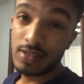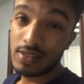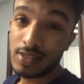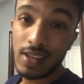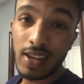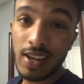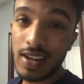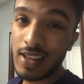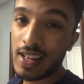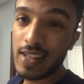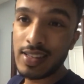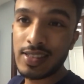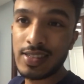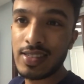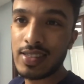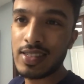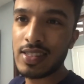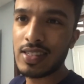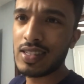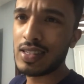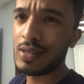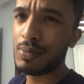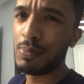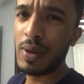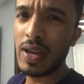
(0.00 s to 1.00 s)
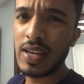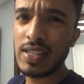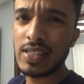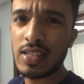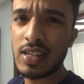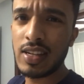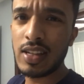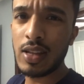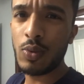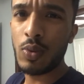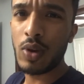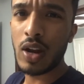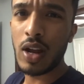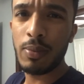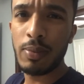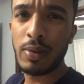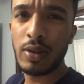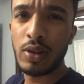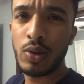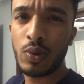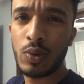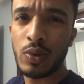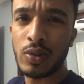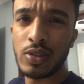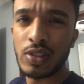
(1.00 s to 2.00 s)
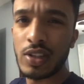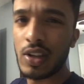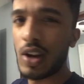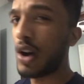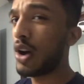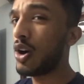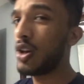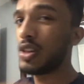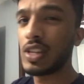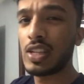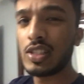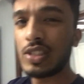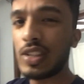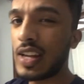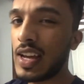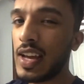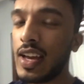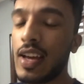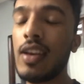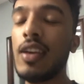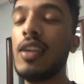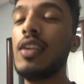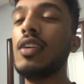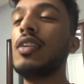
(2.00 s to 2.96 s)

Yeah, that's basically what I've been doing all day today.